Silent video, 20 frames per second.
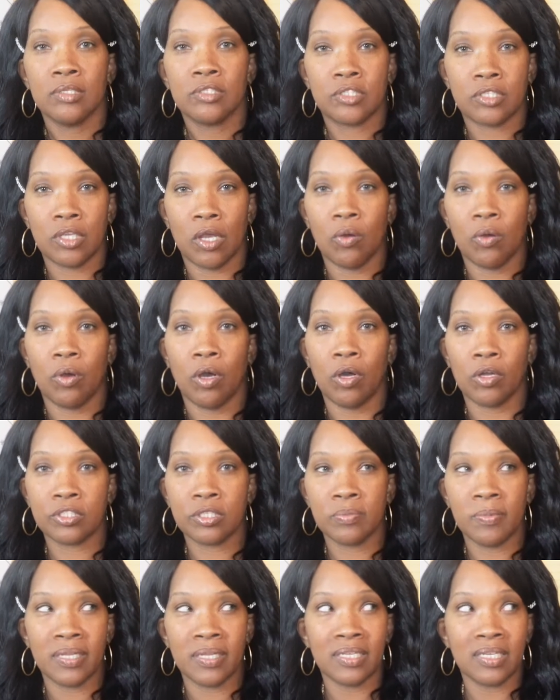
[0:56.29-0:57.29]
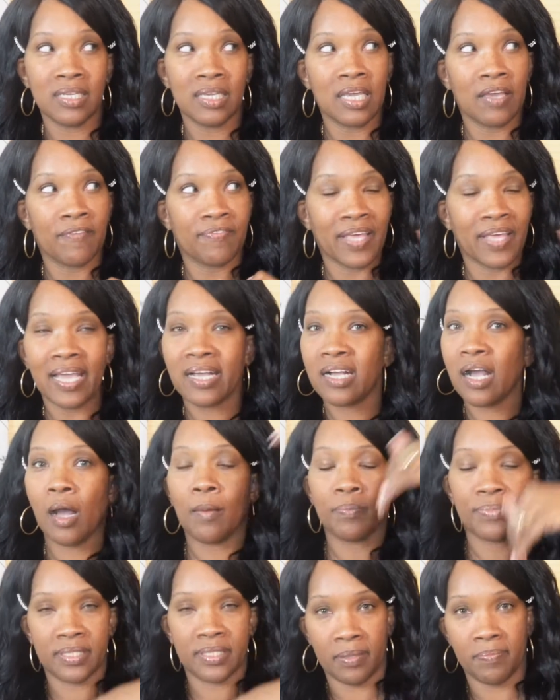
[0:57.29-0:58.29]
So ultimately, if they
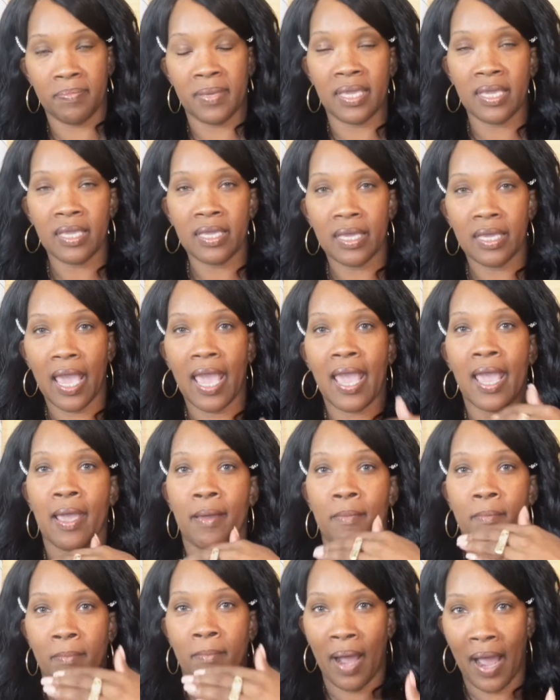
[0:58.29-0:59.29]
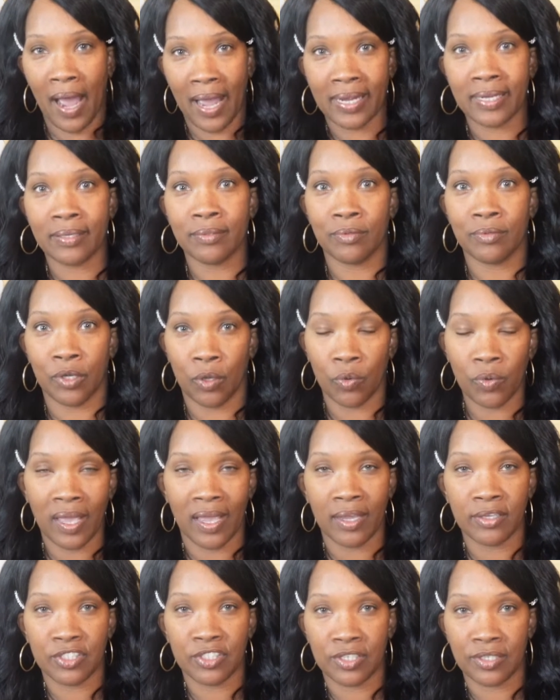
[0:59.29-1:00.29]
come to me at my
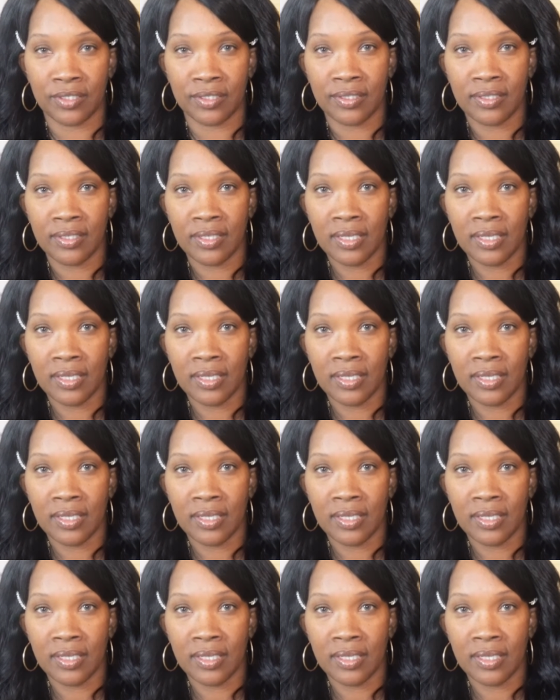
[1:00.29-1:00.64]
location,